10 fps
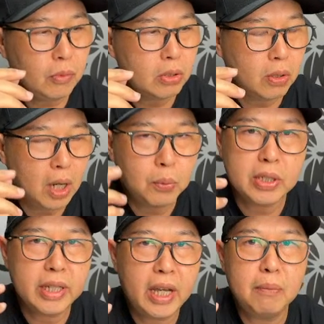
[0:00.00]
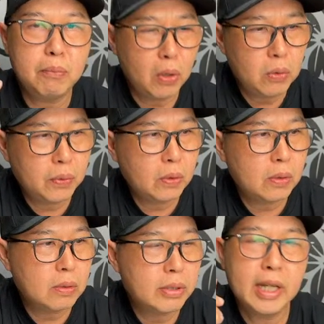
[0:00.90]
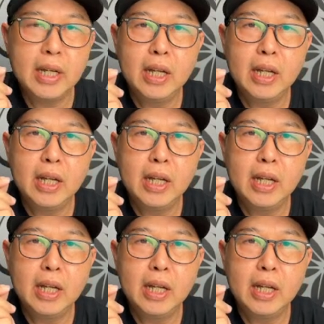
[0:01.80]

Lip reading: So I would say male vocals,